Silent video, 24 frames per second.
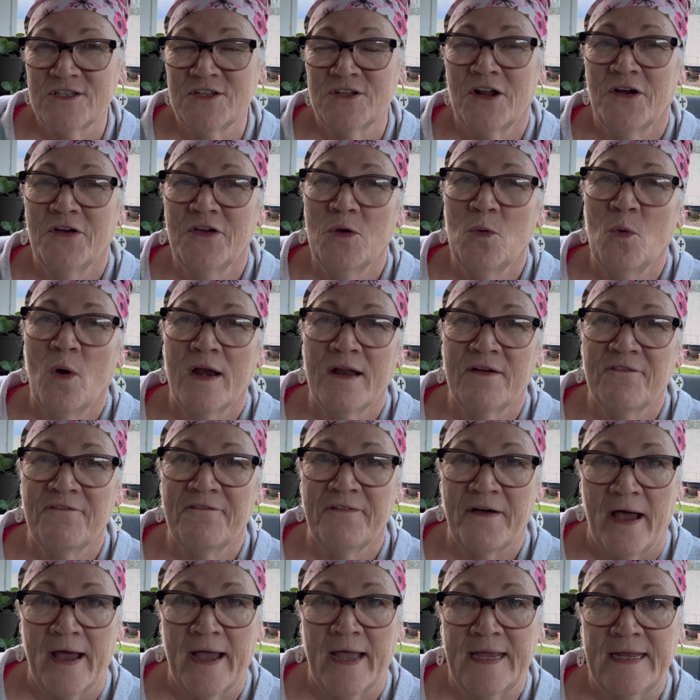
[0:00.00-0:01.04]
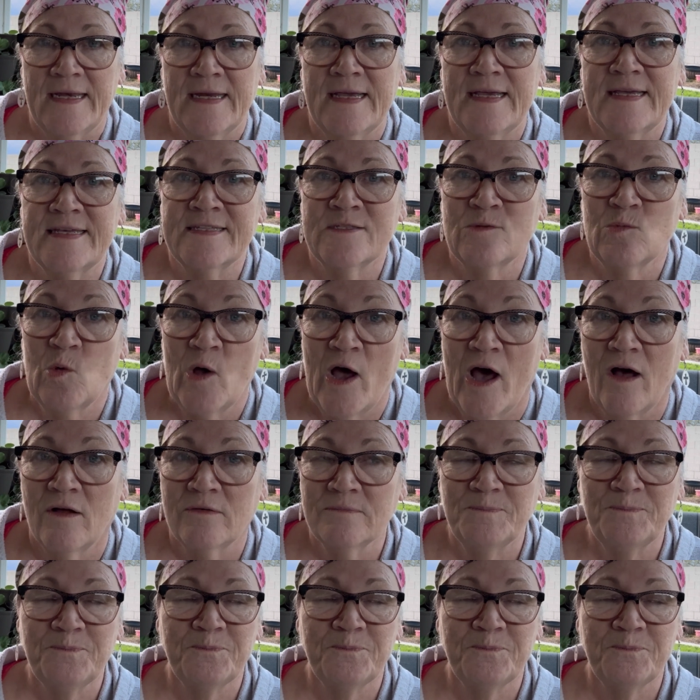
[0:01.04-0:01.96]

You know, you want it fine as well.